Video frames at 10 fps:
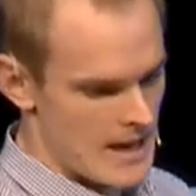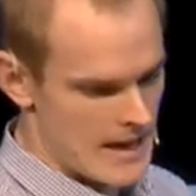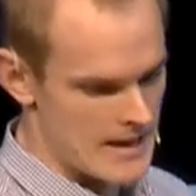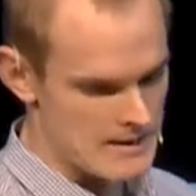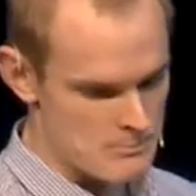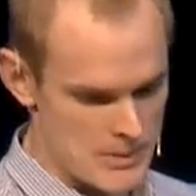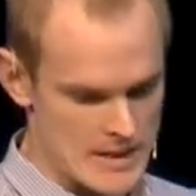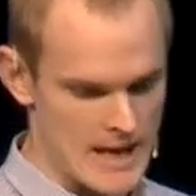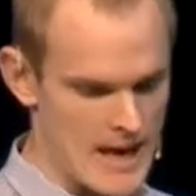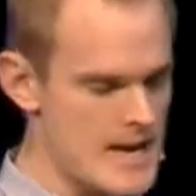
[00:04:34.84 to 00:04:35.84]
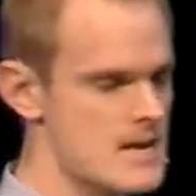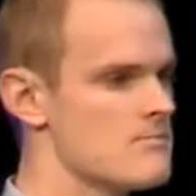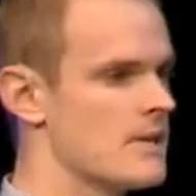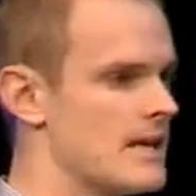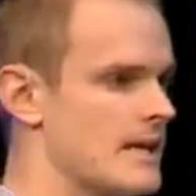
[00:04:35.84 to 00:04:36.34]
He
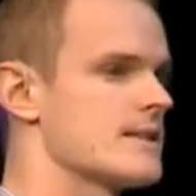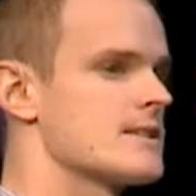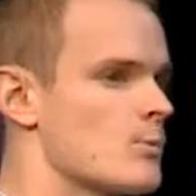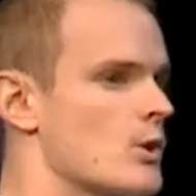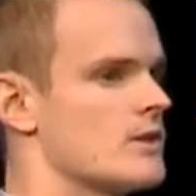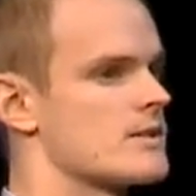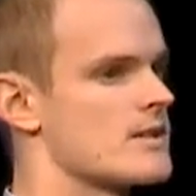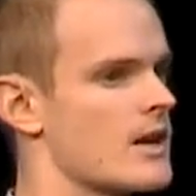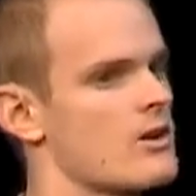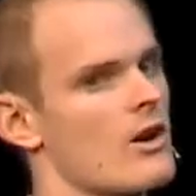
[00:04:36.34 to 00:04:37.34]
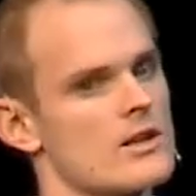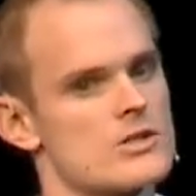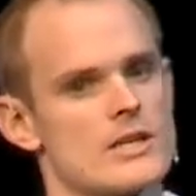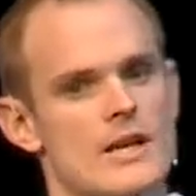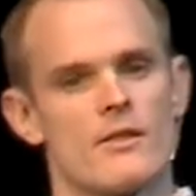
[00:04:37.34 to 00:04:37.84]
became an expert in
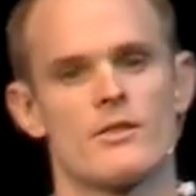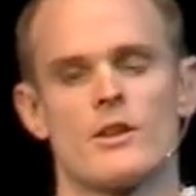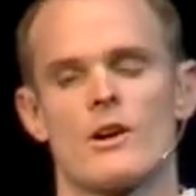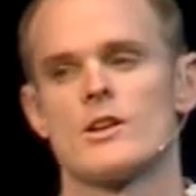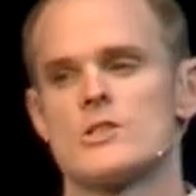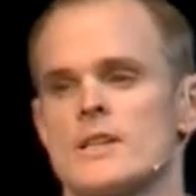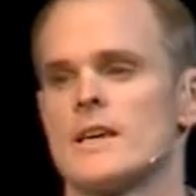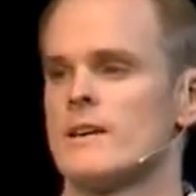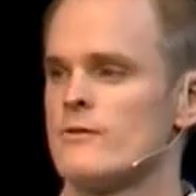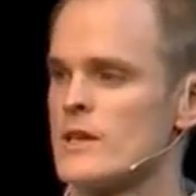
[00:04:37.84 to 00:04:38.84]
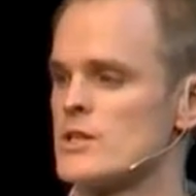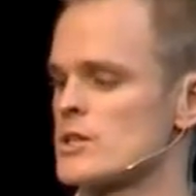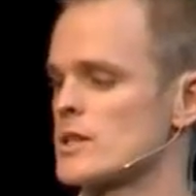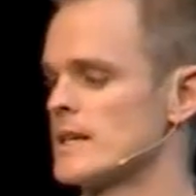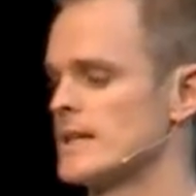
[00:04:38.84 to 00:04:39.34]
psychology and theology and
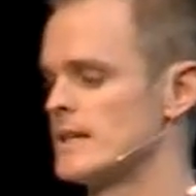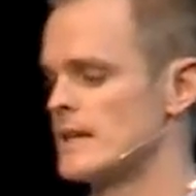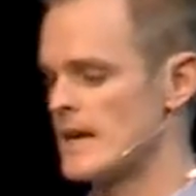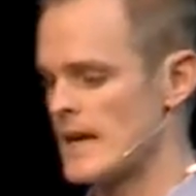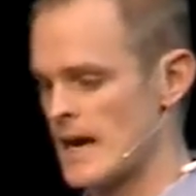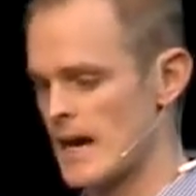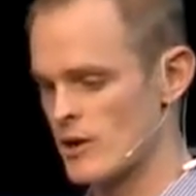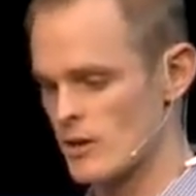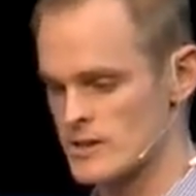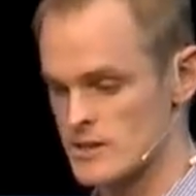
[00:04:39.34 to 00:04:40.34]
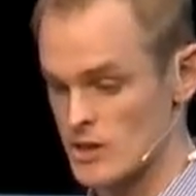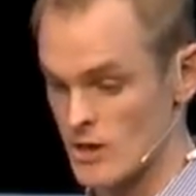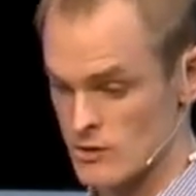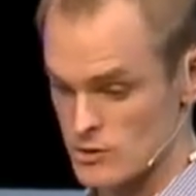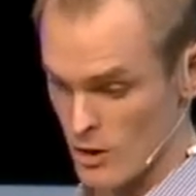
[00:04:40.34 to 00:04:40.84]
eventually uh, got his
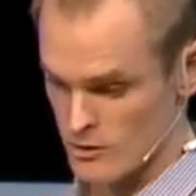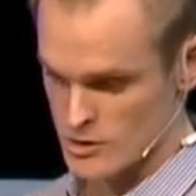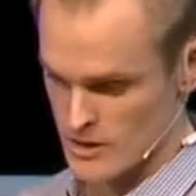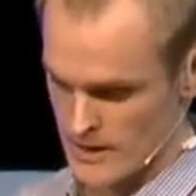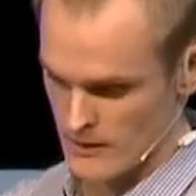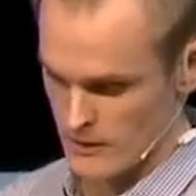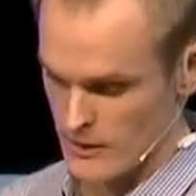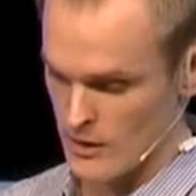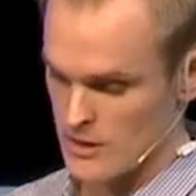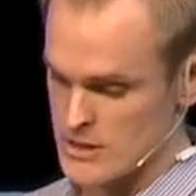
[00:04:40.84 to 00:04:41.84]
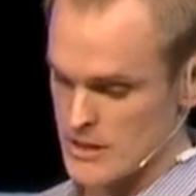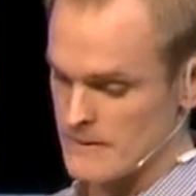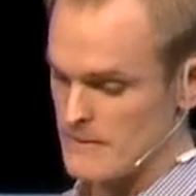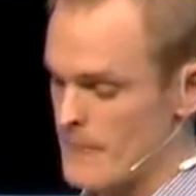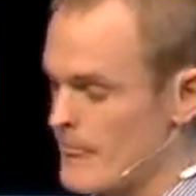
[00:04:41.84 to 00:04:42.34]
do- doctorate in
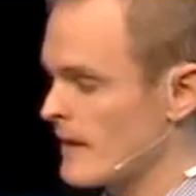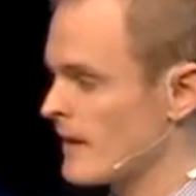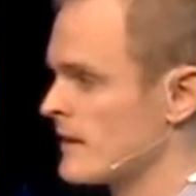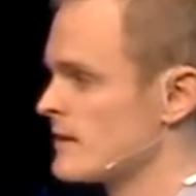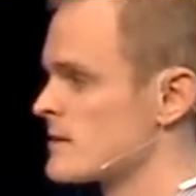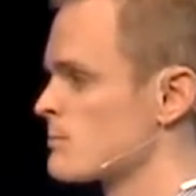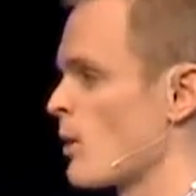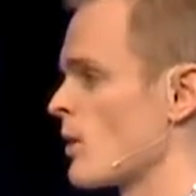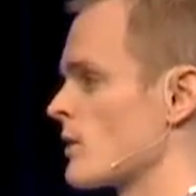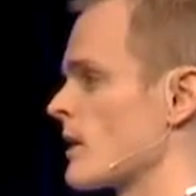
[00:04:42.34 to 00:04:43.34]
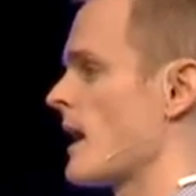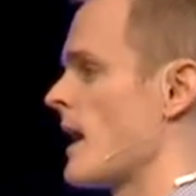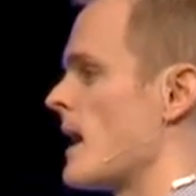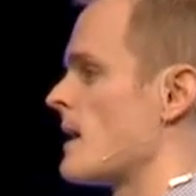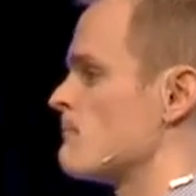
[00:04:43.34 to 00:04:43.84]
theology. He spoke,
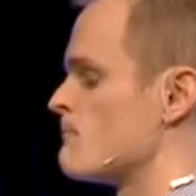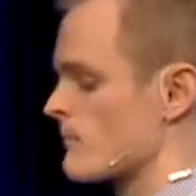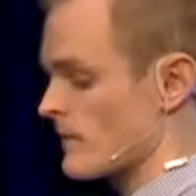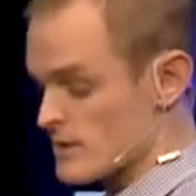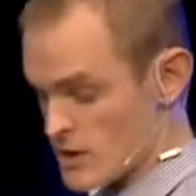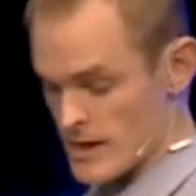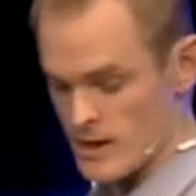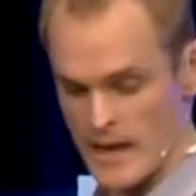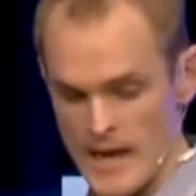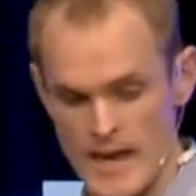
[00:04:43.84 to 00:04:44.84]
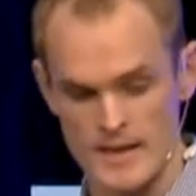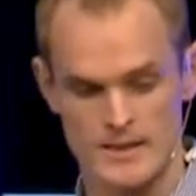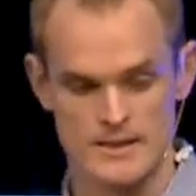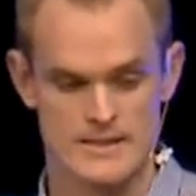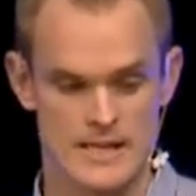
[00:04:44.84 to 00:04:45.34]
um, so he
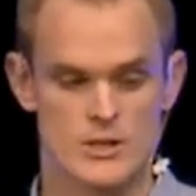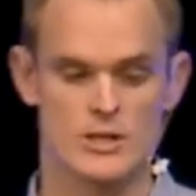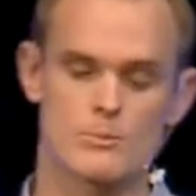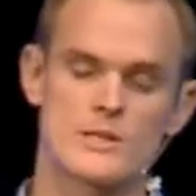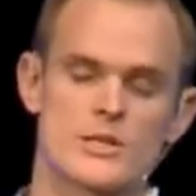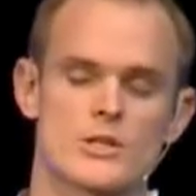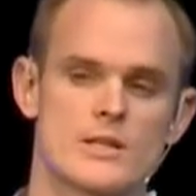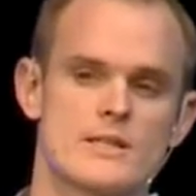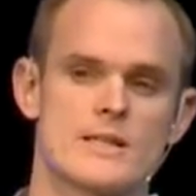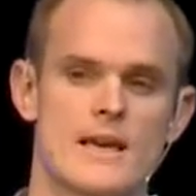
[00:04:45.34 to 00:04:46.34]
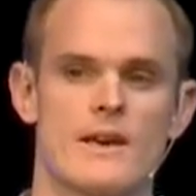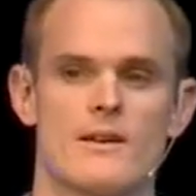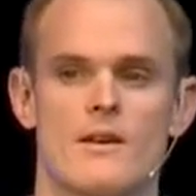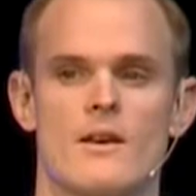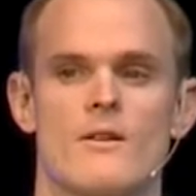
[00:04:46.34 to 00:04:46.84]
had teaching positions at
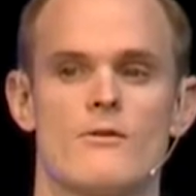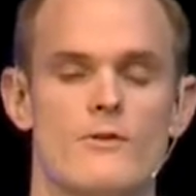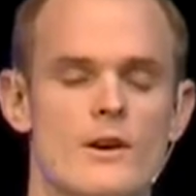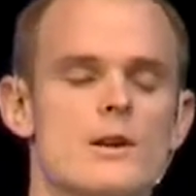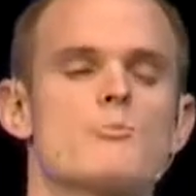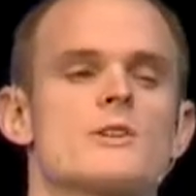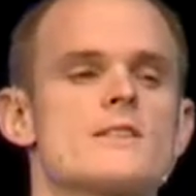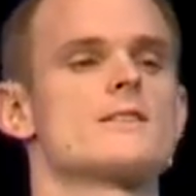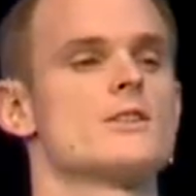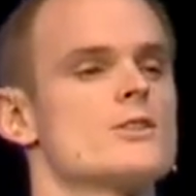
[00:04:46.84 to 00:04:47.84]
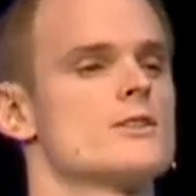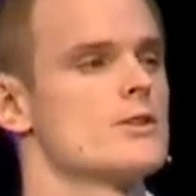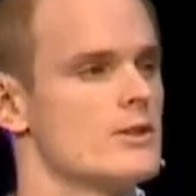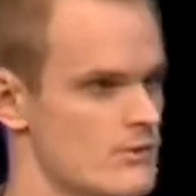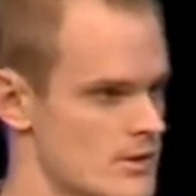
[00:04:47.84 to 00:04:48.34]
very prestigious
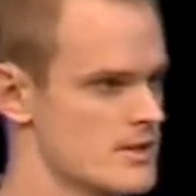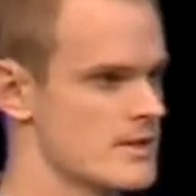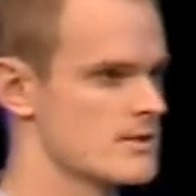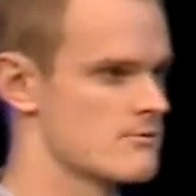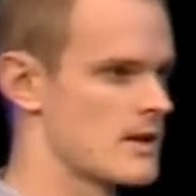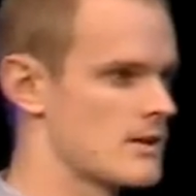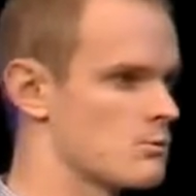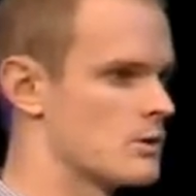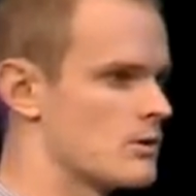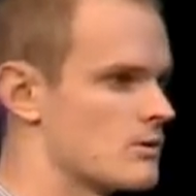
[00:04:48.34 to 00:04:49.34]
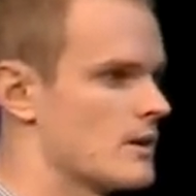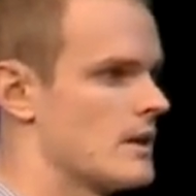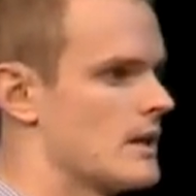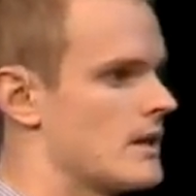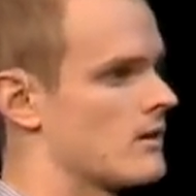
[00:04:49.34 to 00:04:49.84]
universities around the world,
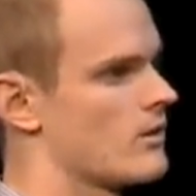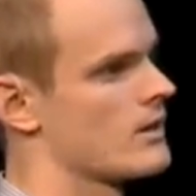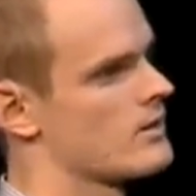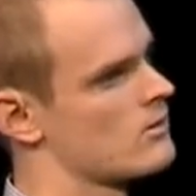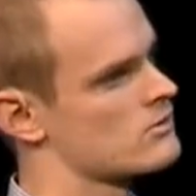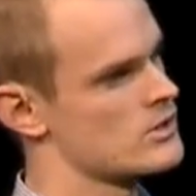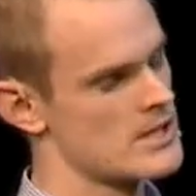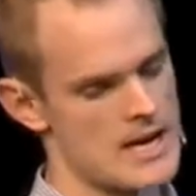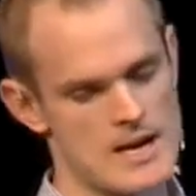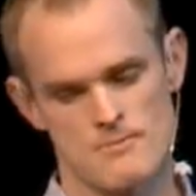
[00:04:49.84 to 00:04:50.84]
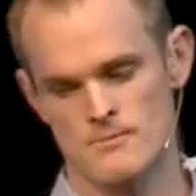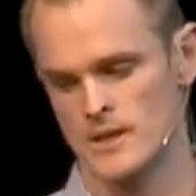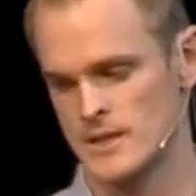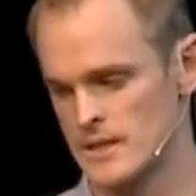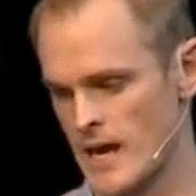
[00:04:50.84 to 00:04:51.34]
including Notre Dame,
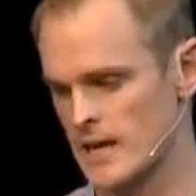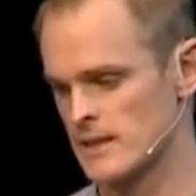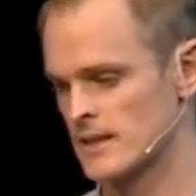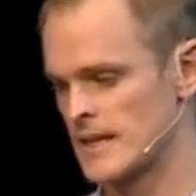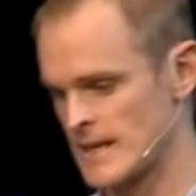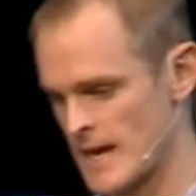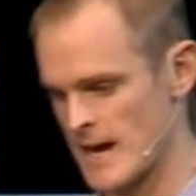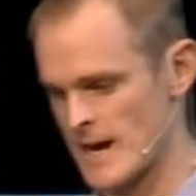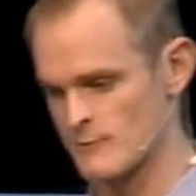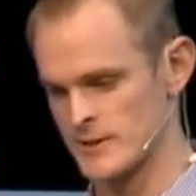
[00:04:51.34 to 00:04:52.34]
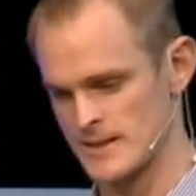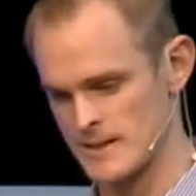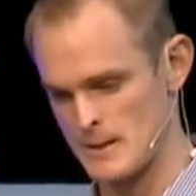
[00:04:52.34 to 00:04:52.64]
Yale, and Harvard.